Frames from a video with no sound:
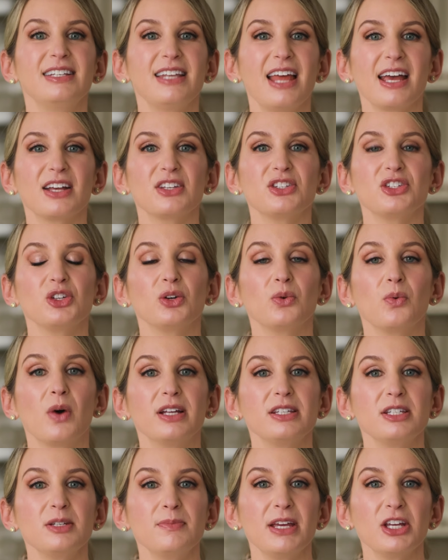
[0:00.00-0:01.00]
Next, you'll
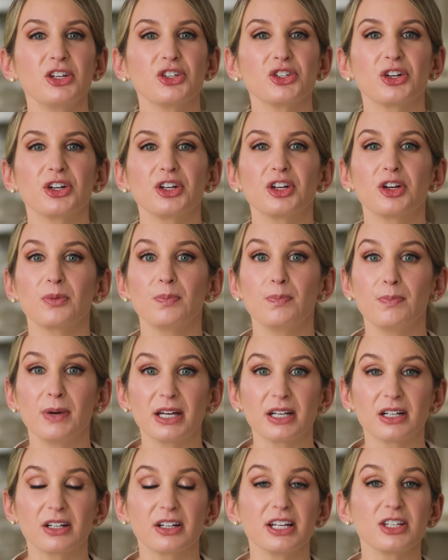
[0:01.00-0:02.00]
want to make sure your
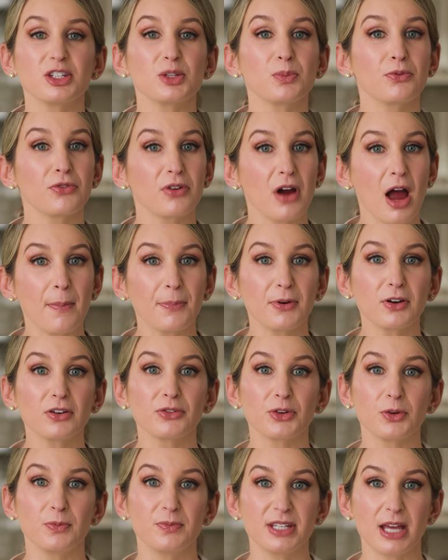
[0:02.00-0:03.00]
butter is proper
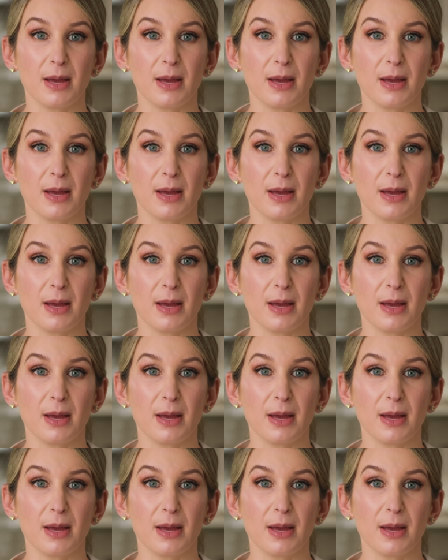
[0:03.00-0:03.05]
room